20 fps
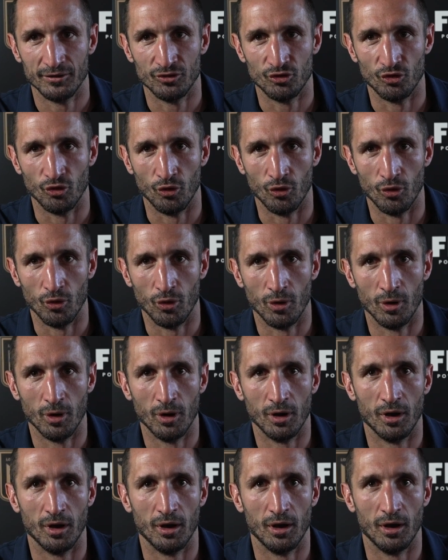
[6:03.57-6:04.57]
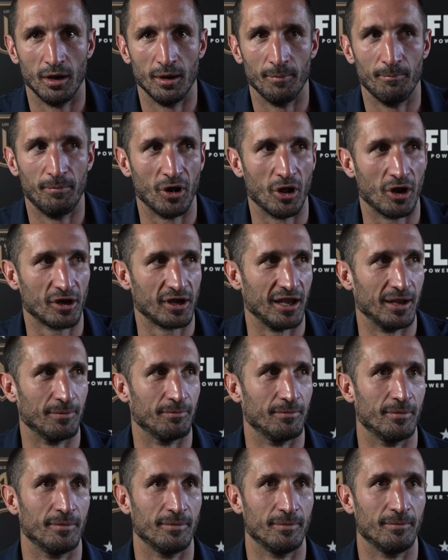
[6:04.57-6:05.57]
to block
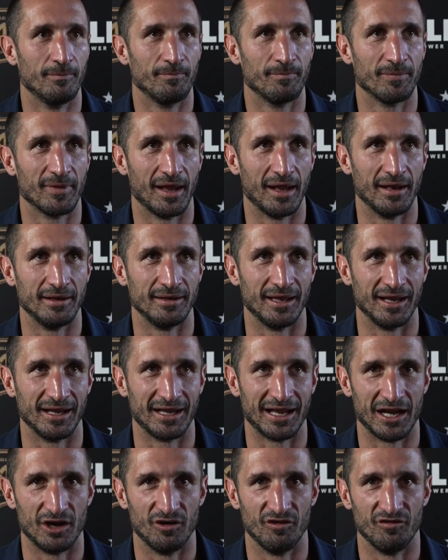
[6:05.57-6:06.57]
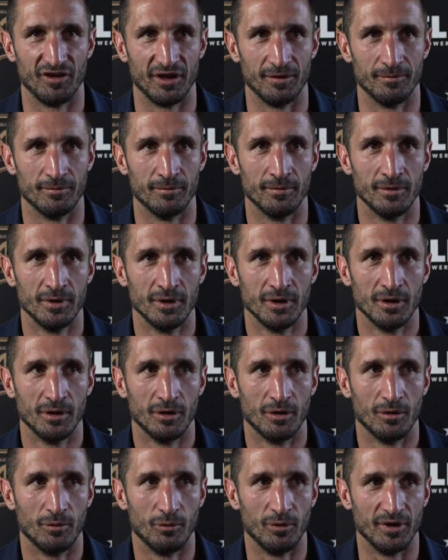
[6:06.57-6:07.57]
him and take care of him
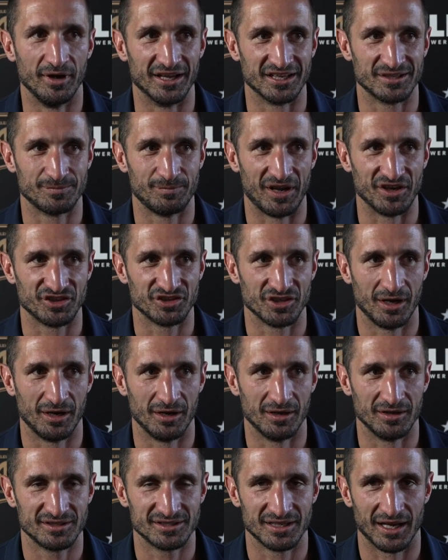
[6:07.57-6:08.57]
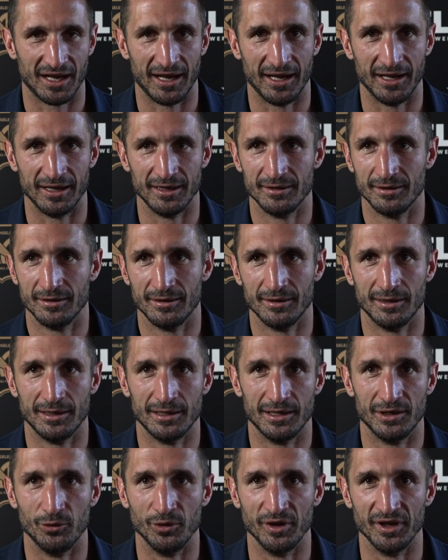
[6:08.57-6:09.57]
with a special side,
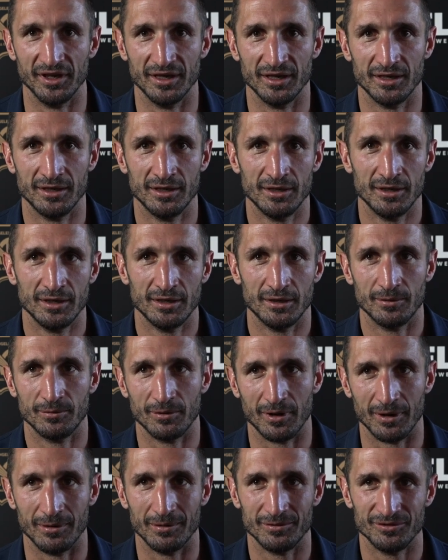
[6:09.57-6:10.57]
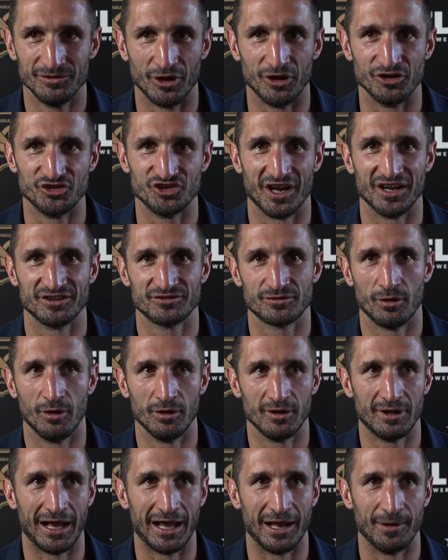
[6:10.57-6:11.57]
with not just
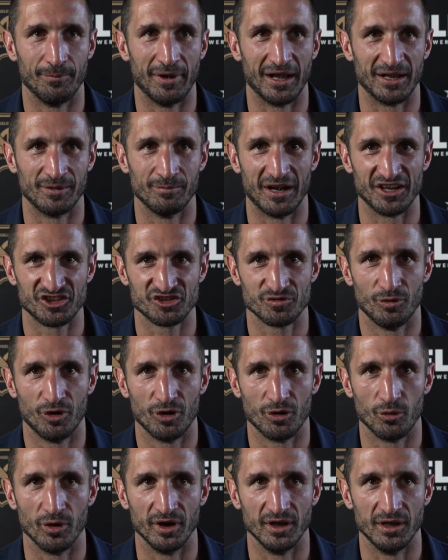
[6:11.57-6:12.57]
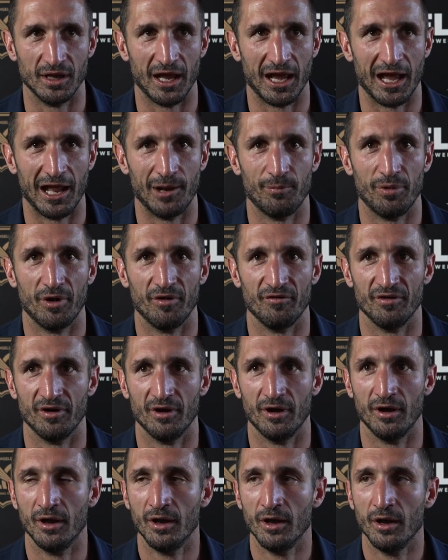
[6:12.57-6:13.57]
Roldan, but much more with the help of
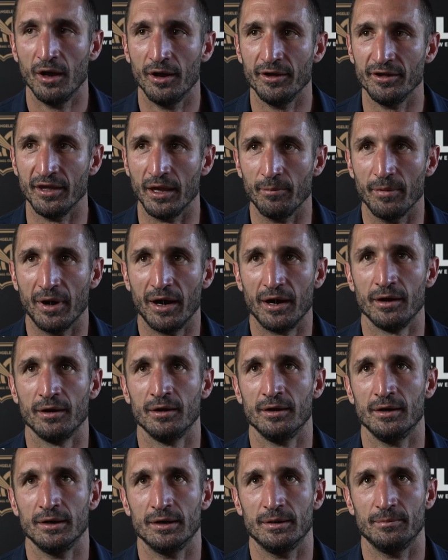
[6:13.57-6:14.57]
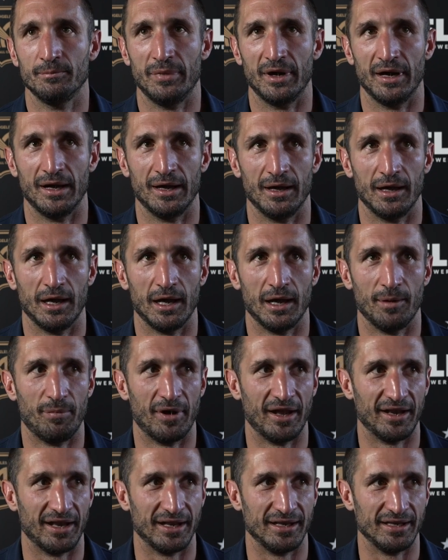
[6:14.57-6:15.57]
Yemar.
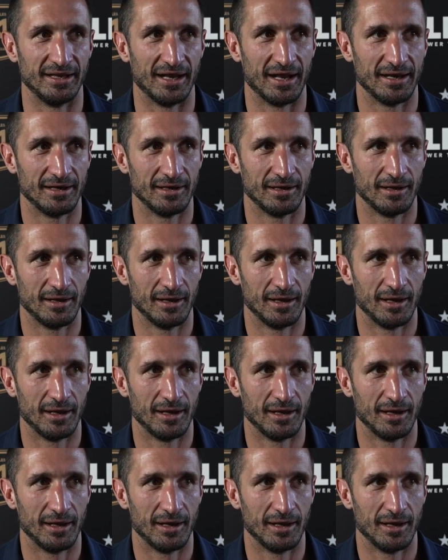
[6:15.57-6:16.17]
But at the end,